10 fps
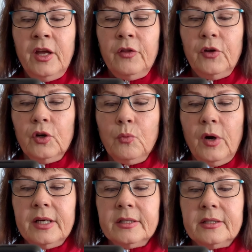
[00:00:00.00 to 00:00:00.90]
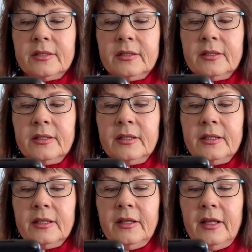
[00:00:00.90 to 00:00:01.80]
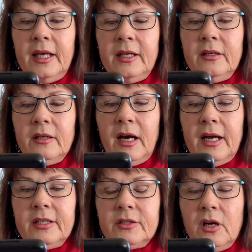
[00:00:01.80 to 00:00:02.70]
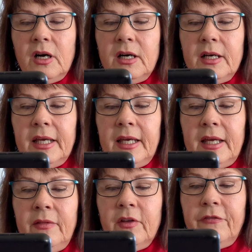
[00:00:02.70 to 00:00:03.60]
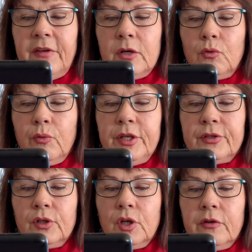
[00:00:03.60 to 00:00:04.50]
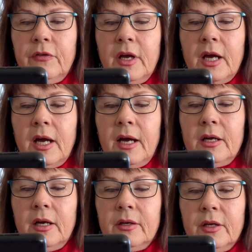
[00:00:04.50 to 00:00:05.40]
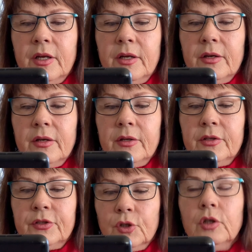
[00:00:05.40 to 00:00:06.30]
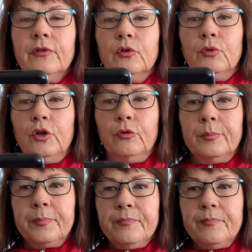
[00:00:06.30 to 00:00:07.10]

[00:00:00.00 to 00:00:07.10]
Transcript: There was in it, I saw in the Federal Reserve a server room.